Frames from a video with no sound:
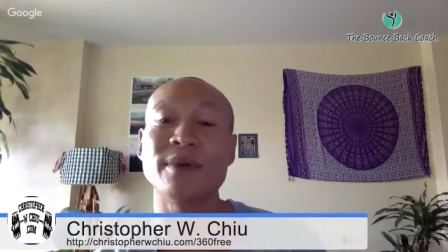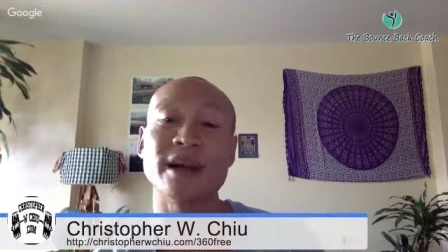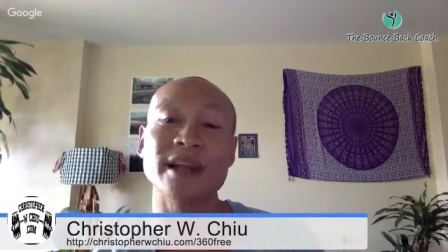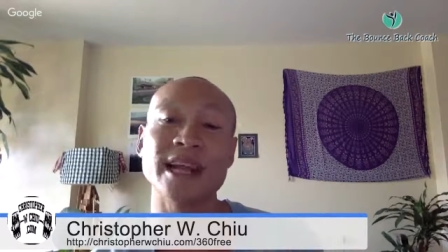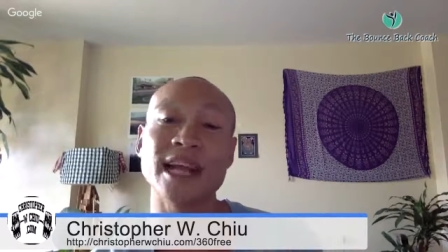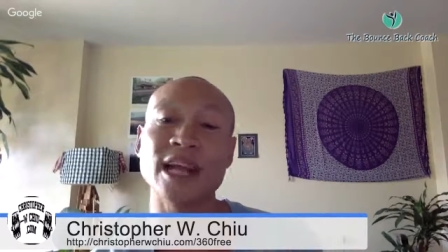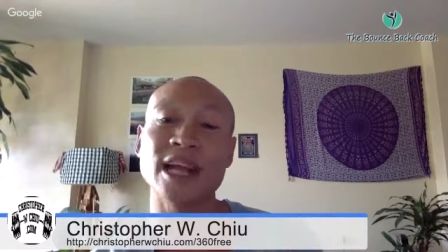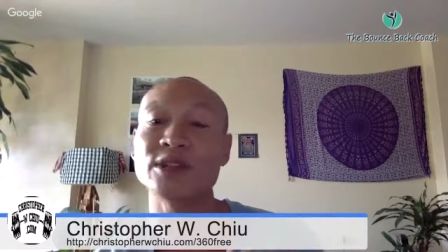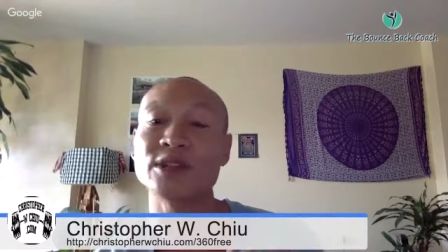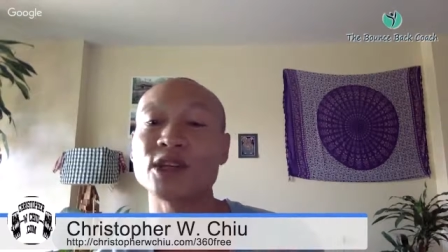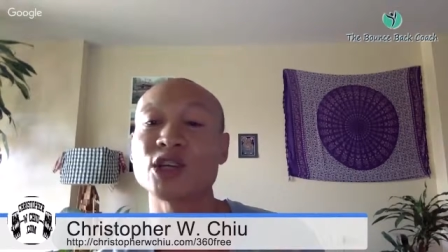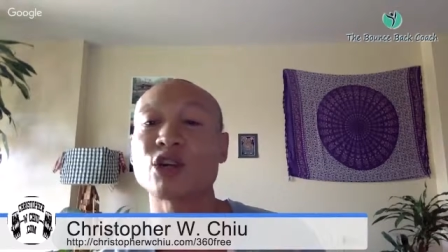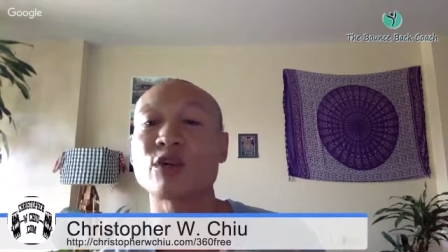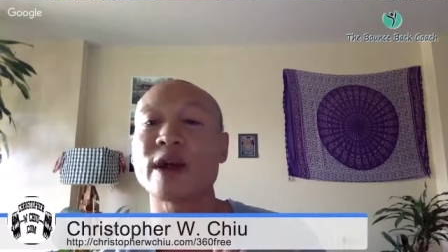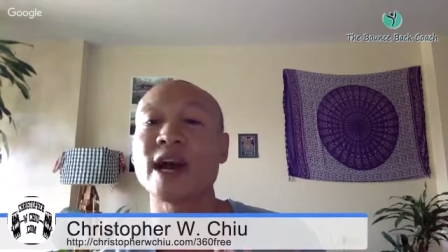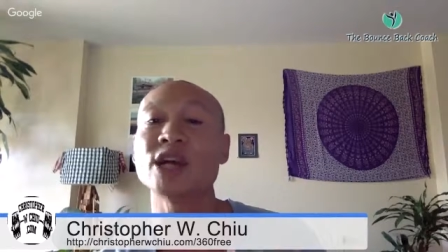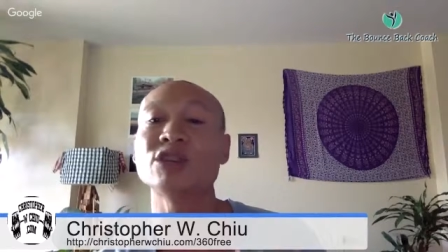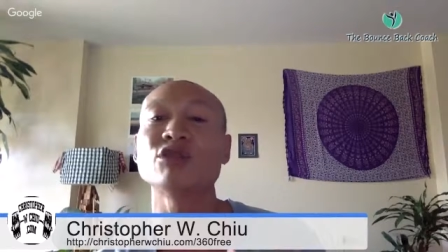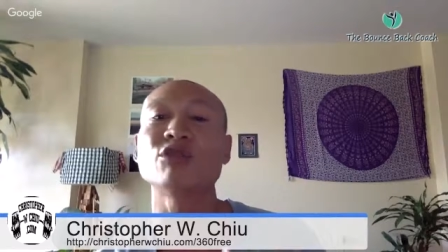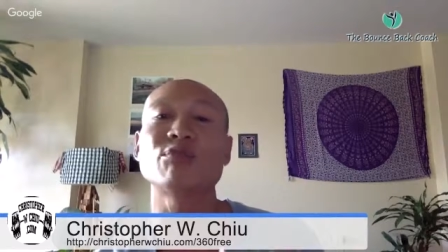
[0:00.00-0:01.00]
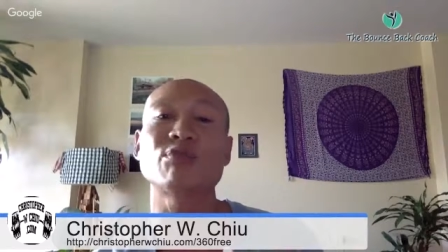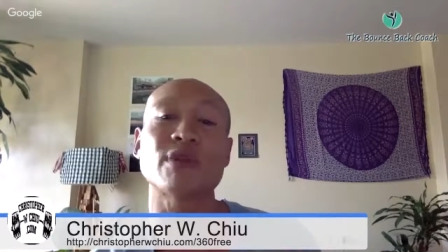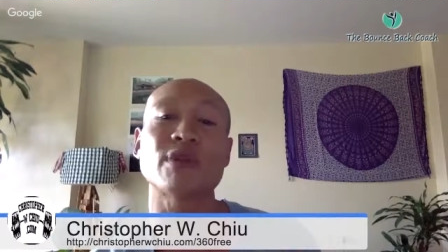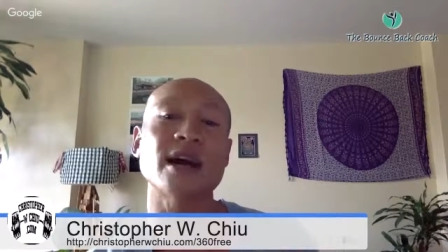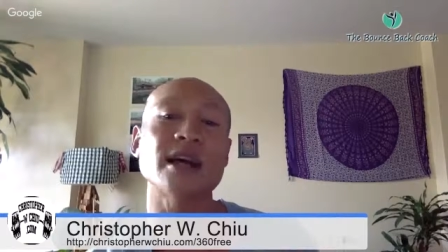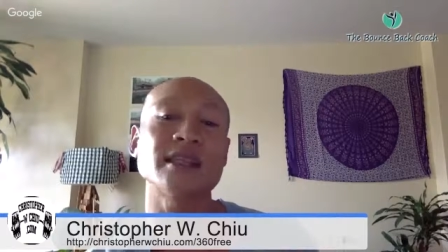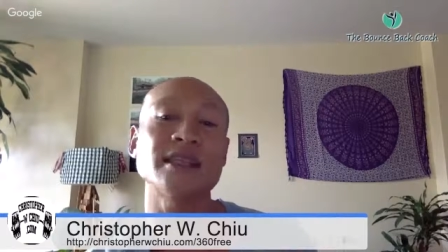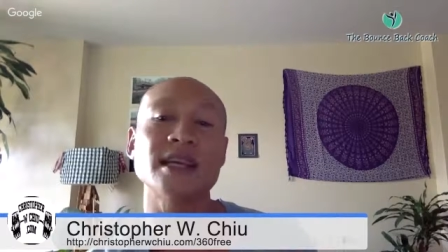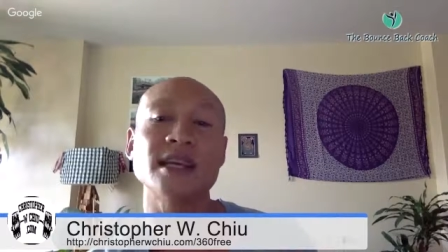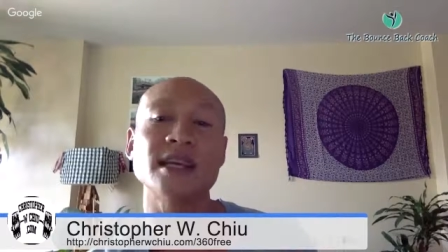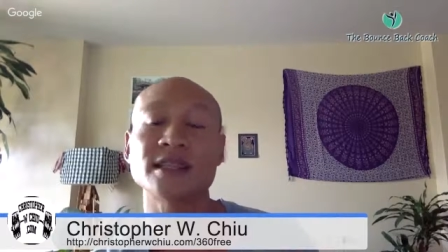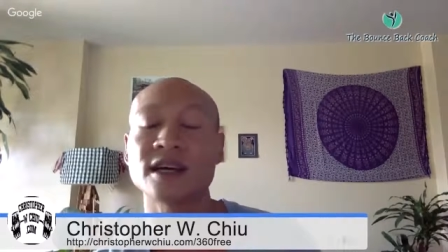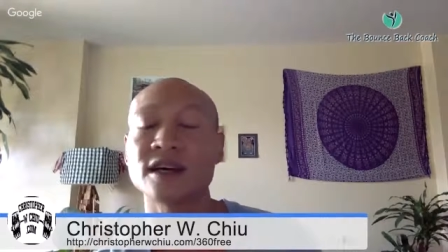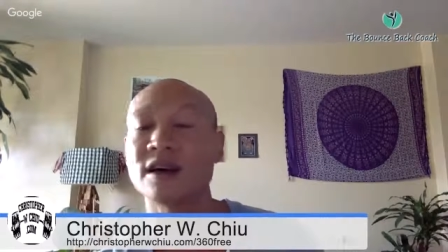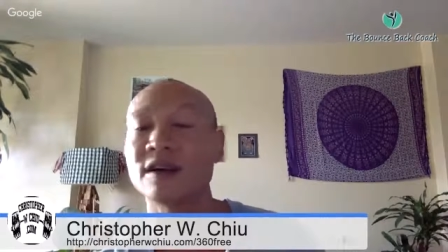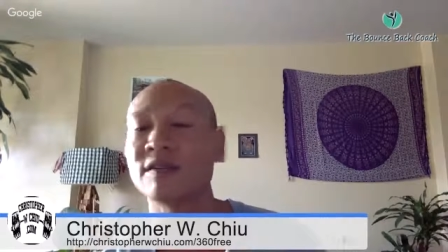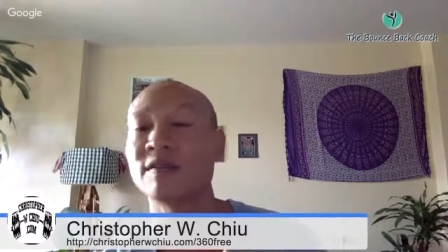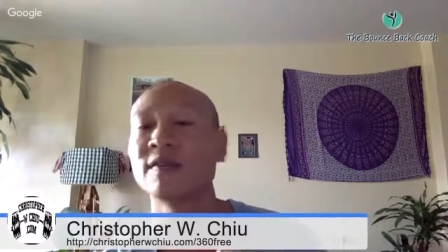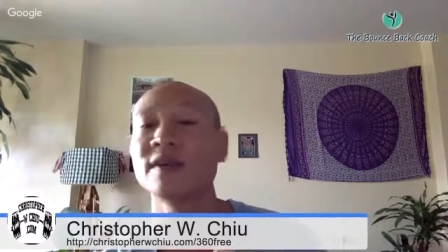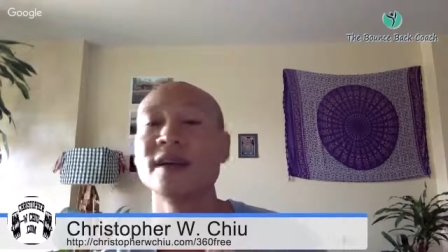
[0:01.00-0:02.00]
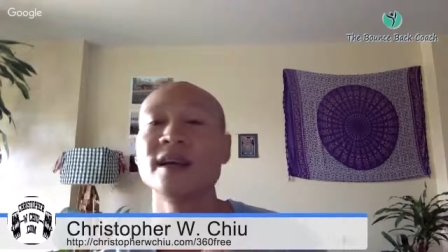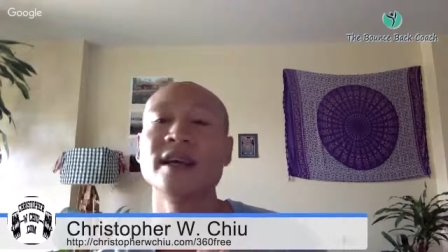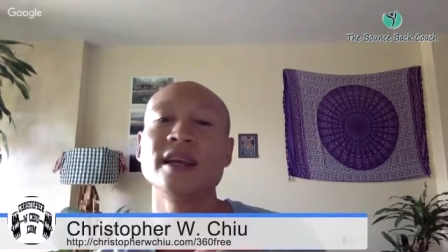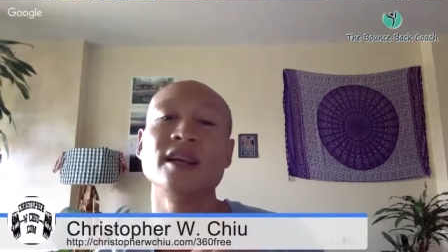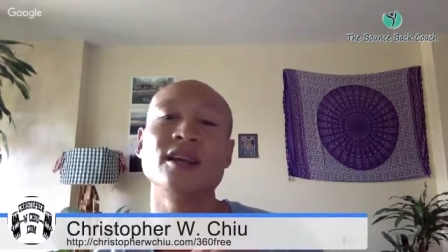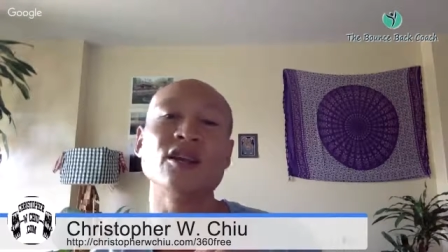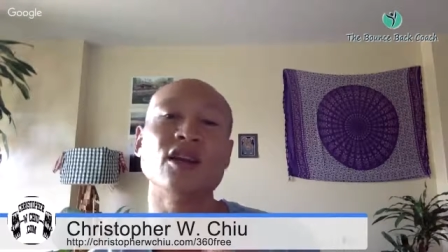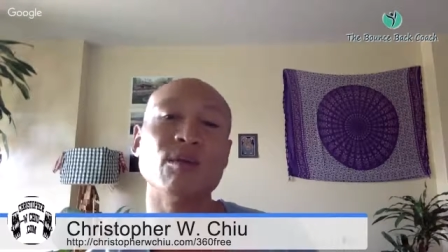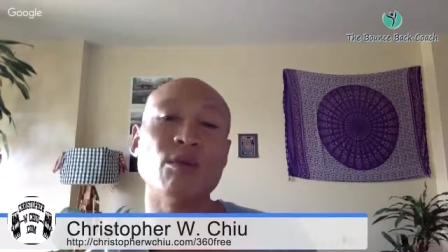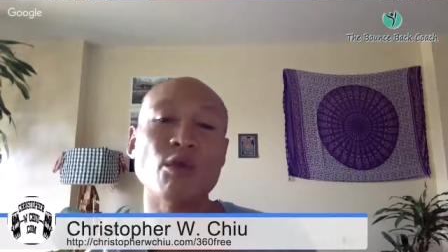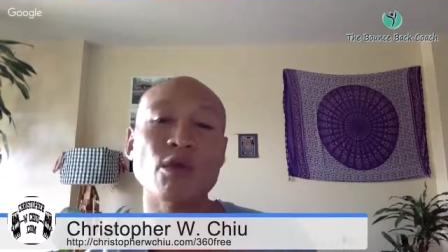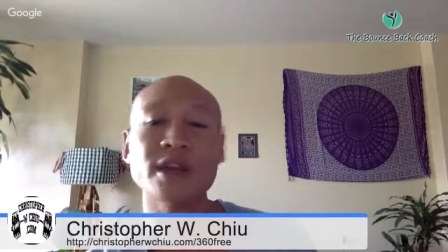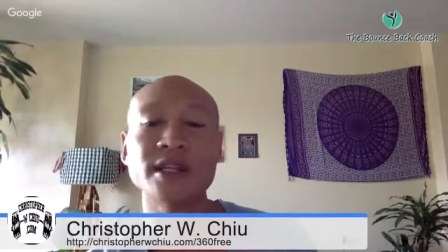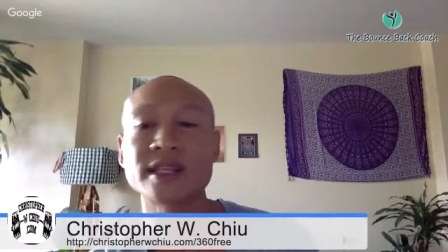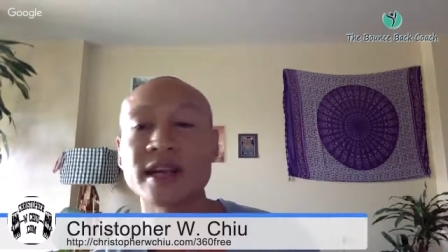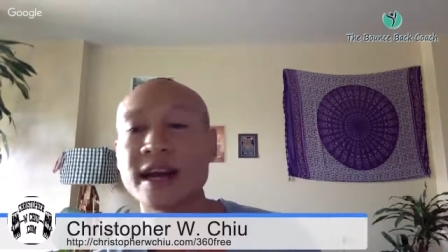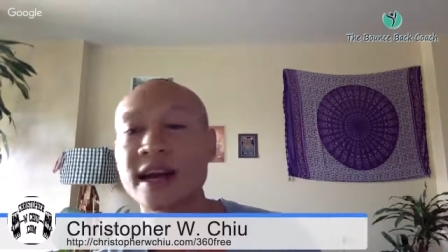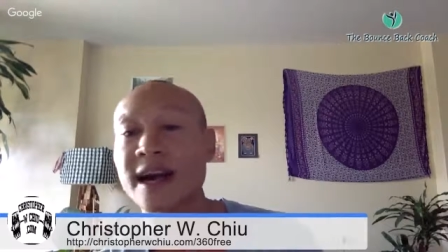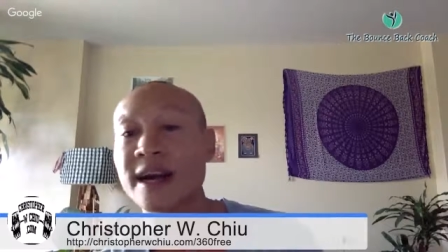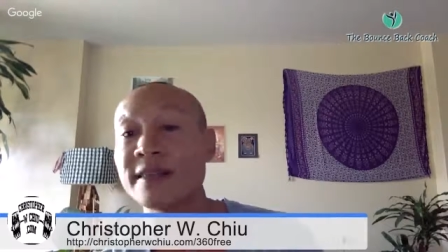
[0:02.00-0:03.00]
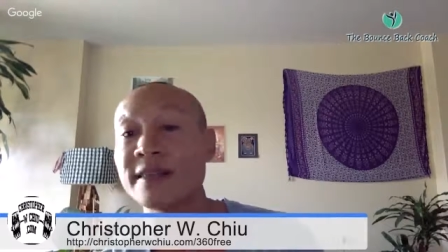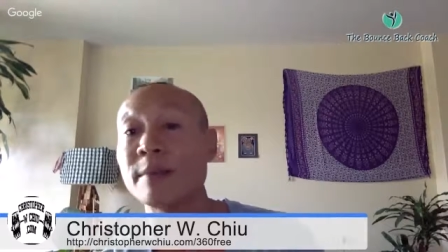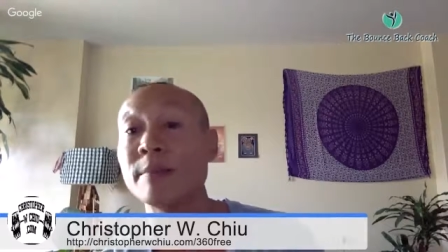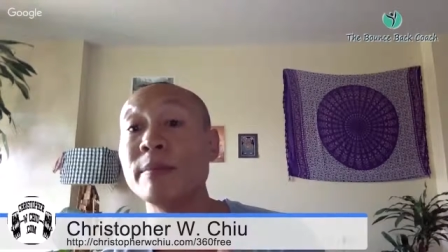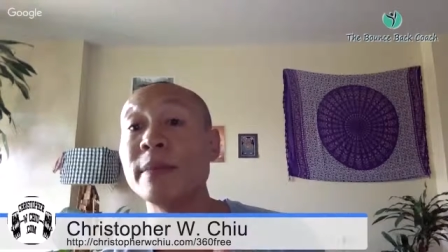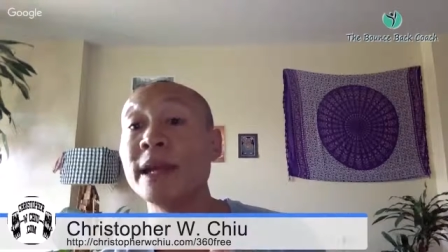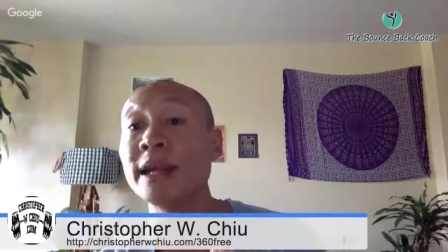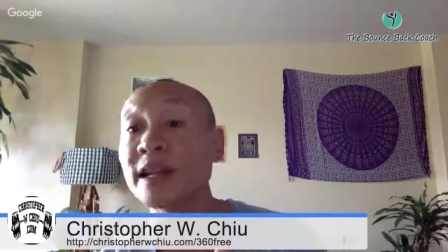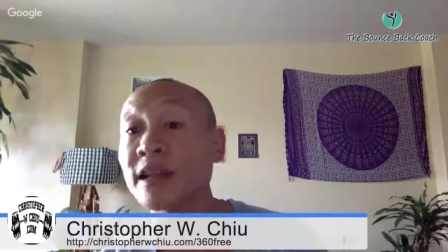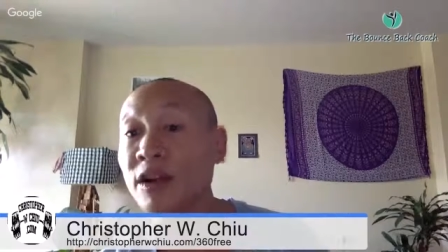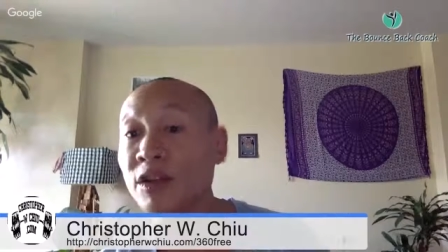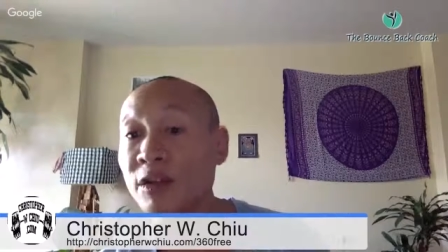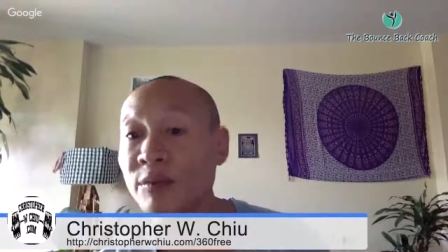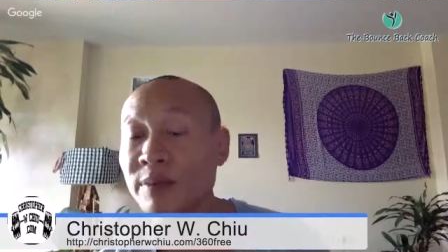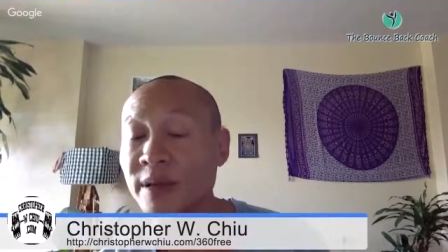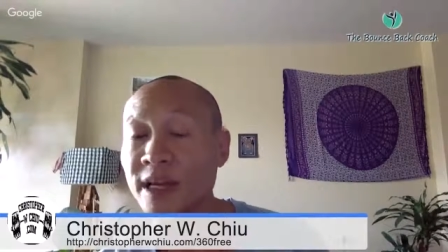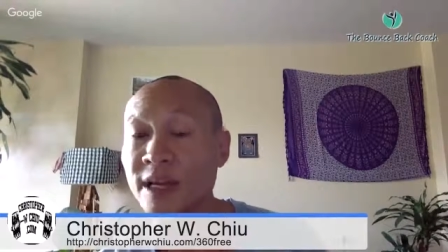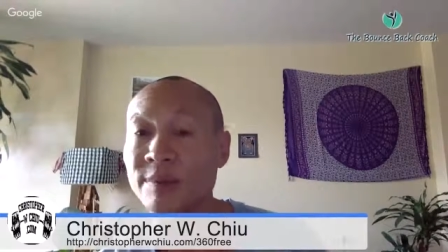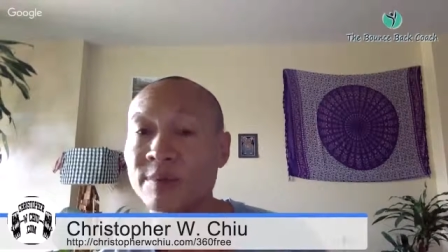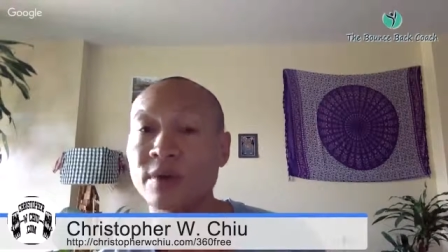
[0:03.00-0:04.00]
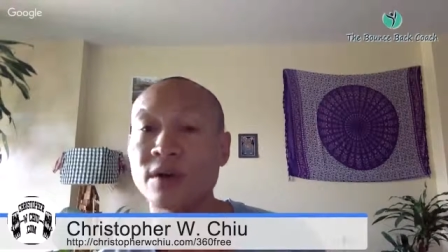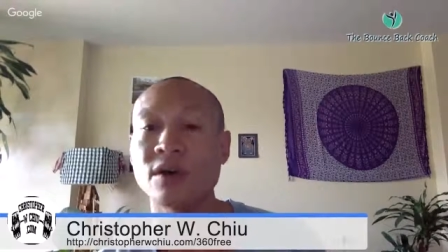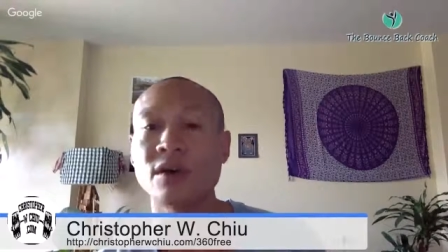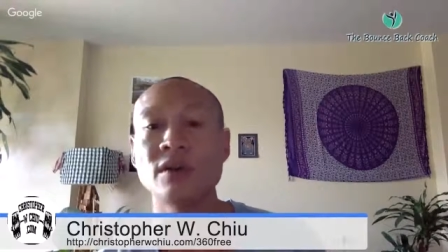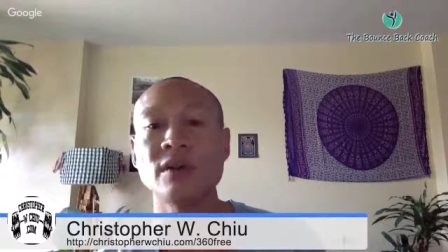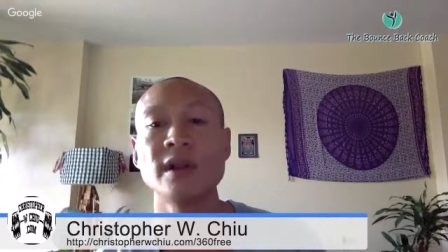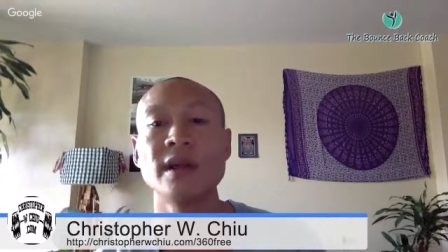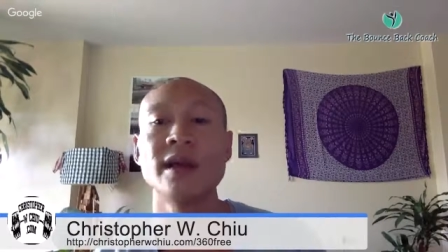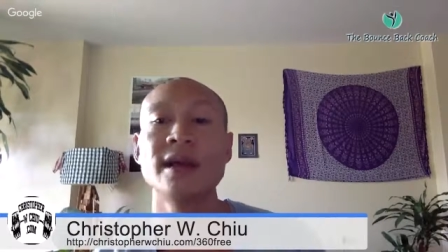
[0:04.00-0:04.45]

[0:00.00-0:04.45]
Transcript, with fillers: But it was a gradual process of you know Muay Thai, then meeting other people,